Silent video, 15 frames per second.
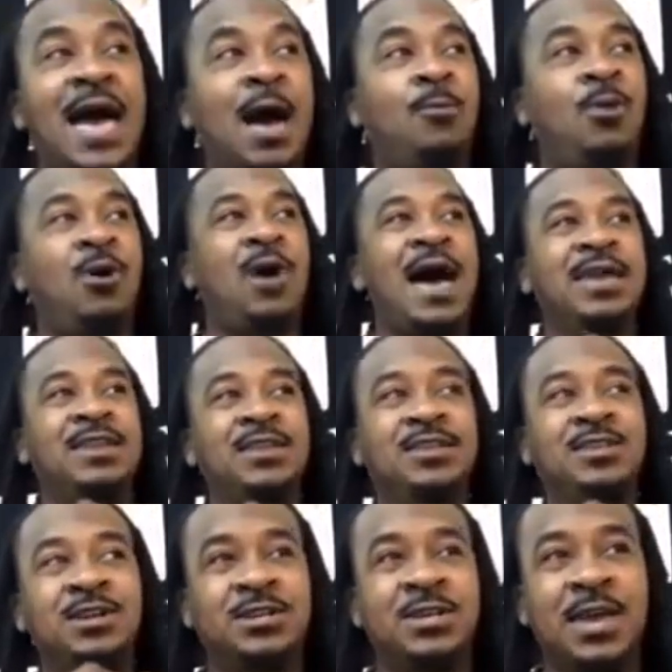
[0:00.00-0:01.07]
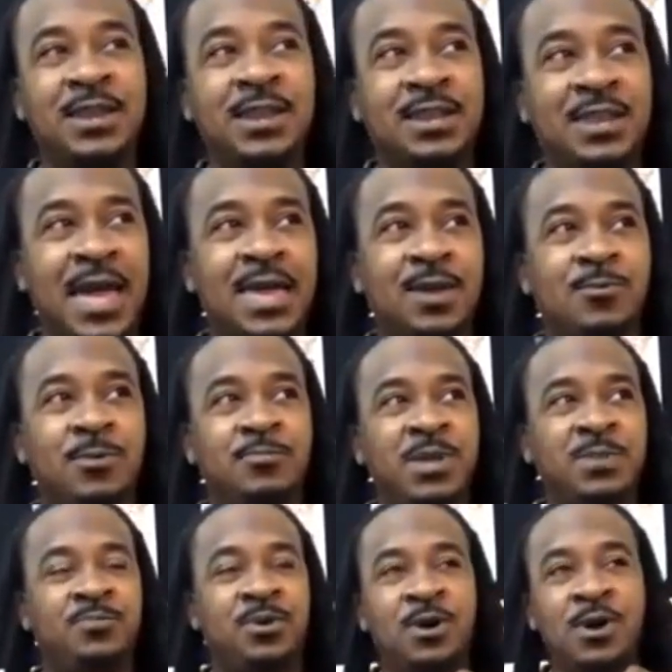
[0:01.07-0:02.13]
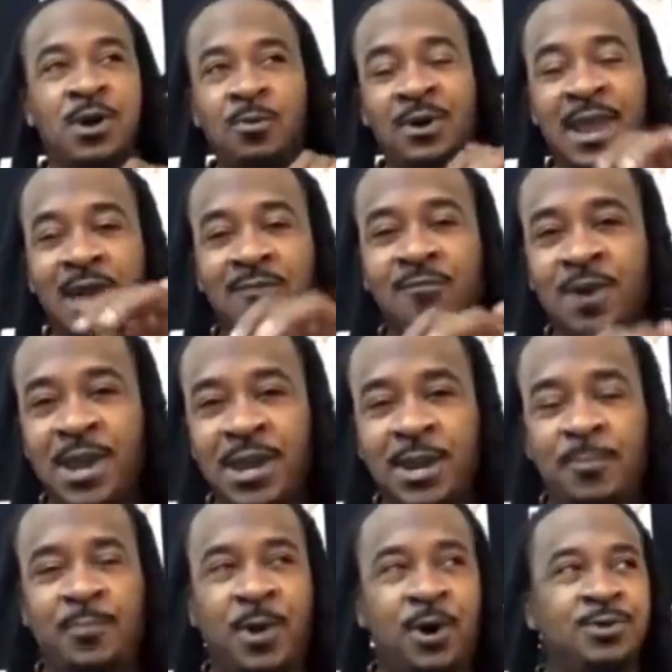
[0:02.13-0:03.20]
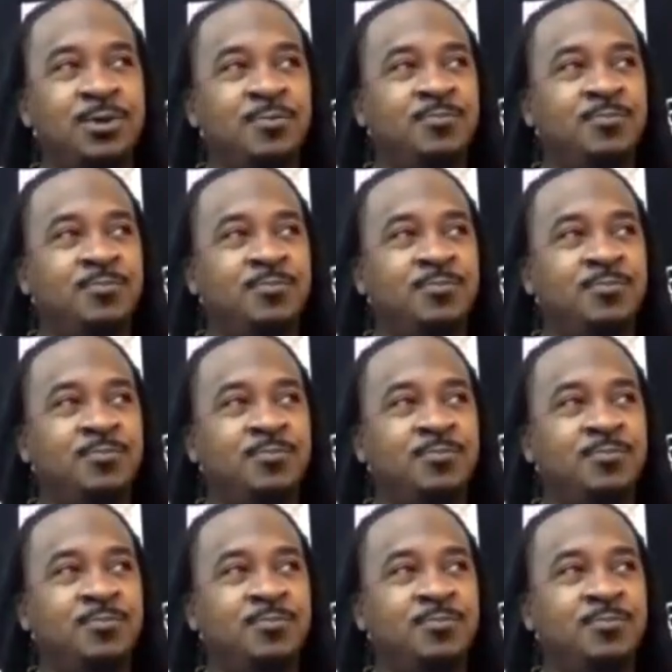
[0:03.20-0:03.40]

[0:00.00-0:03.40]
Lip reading: I didn't look at it like when I ran up on you,